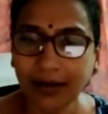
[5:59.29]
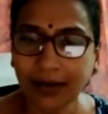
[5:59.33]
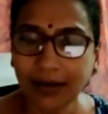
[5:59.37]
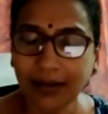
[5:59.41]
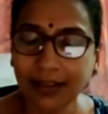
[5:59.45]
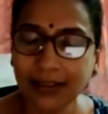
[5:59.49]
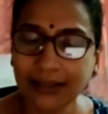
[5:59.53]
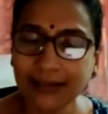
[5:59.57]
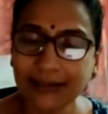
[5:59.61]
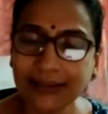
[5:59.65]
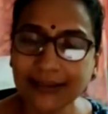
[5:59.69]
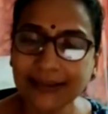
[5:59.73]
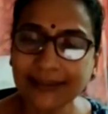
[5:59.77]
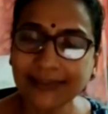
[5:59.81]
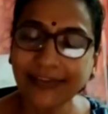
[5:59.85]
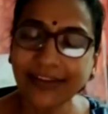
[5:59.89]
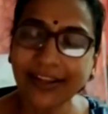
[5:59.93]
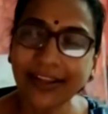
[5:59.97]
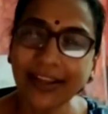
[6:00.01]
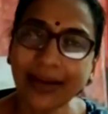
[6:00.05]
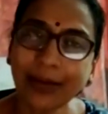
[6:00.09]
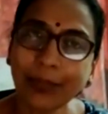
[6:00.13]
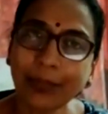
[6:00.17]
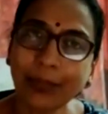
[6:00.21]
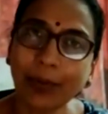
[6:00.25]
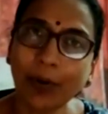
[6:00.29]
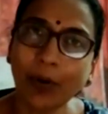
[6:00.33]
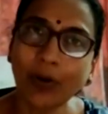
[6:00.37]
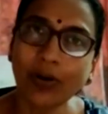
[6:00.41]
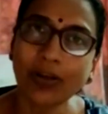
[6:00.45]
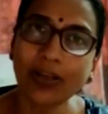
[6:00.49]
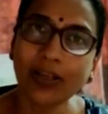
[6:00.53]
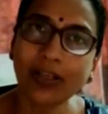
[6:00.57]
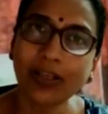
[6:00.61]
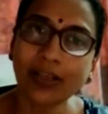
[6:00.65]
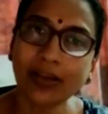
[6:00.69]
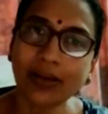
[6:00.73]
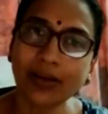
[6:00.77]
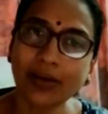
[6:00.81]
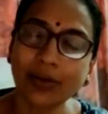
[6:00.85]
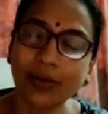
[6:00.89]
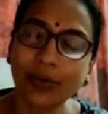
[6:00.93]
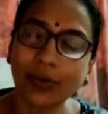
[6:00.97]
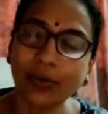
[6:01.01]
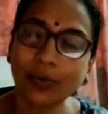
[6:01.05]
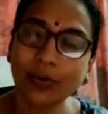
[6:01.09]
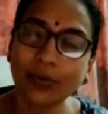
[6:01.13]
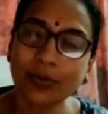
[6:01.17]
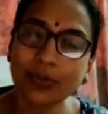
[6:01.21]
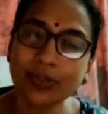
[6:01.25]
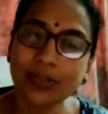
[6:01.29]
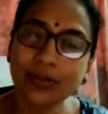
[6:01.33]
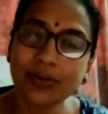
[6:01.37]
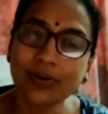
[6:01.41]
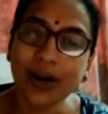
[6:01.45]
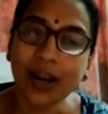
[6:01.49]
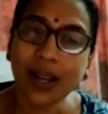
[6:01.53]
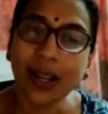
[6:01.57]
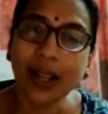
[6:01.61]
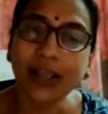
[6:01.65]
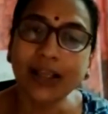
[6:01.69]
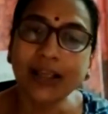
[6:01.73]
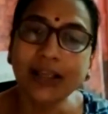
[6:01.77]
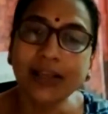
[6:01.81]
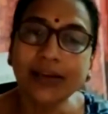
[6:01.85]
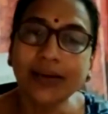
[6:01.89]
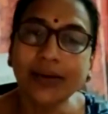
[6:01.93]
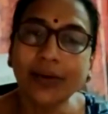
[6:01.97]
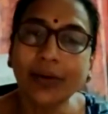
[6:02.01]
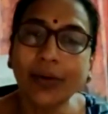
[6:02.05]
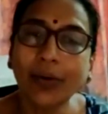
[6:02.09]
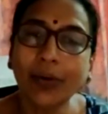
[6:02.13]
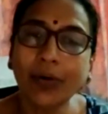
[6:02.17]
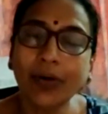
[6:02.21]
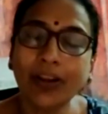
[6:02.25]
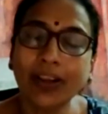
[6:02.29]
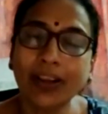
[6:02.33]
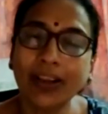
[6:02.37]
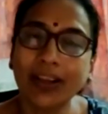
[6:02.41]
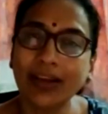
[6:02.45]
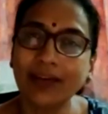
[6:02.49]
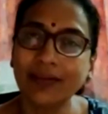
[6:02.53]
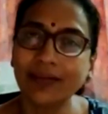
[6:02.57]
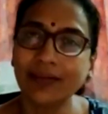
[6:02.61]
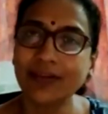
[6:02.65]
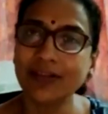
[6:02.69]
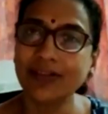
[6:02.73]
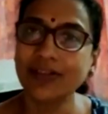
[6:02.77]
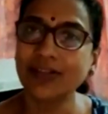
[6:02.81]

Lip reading: This is very important. Don't grind or give the